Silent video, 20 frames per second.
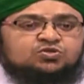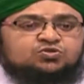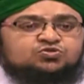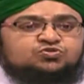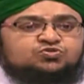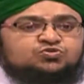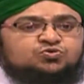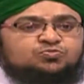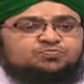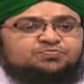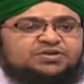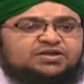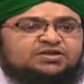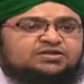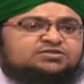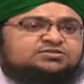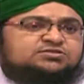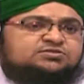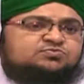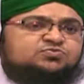So
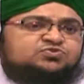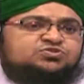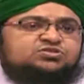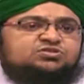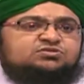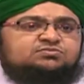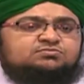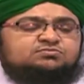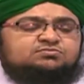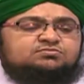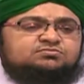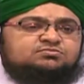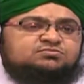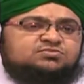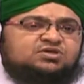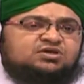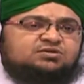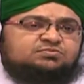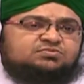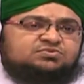practicing Muslim,
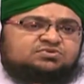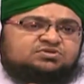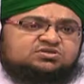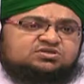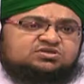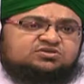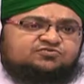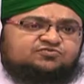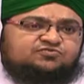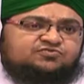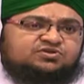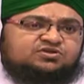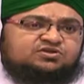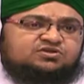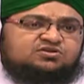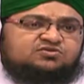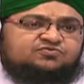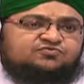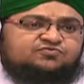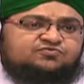if
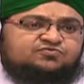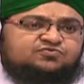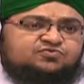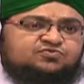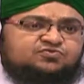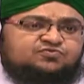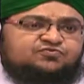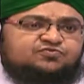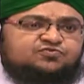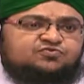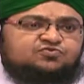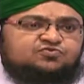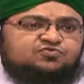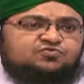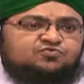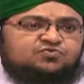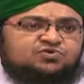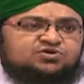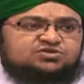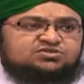in a few
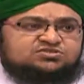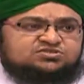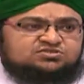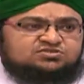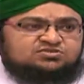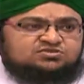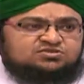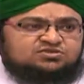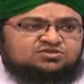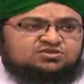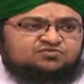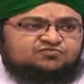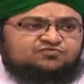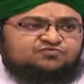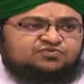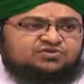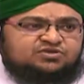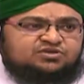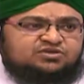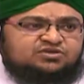words, if
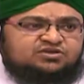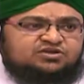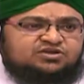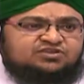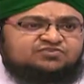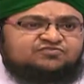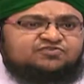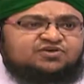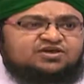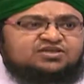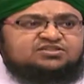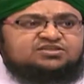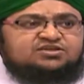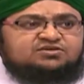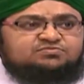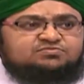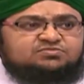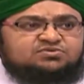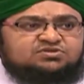we define that,